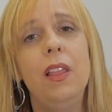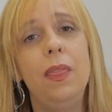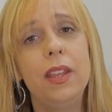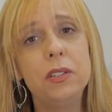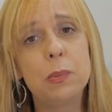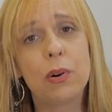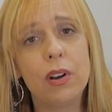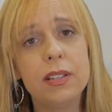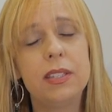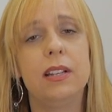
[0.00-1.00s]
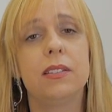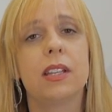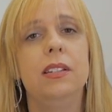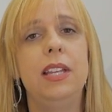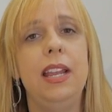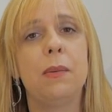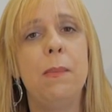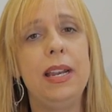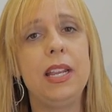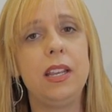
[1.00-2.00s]
This process can take
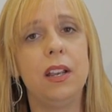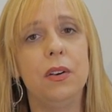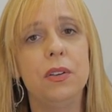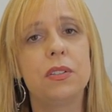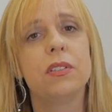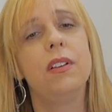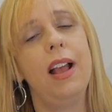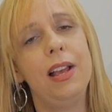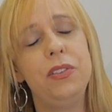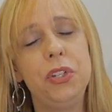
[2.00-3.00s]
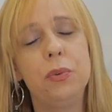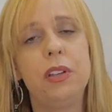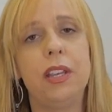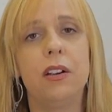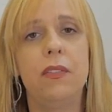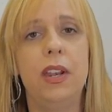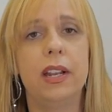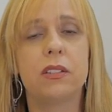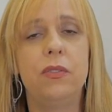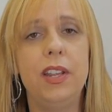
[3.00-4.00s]
many years, as you will hear in the
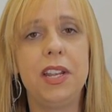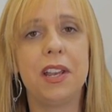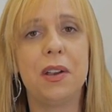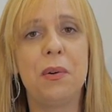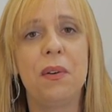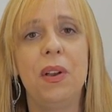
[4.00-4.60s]
next video.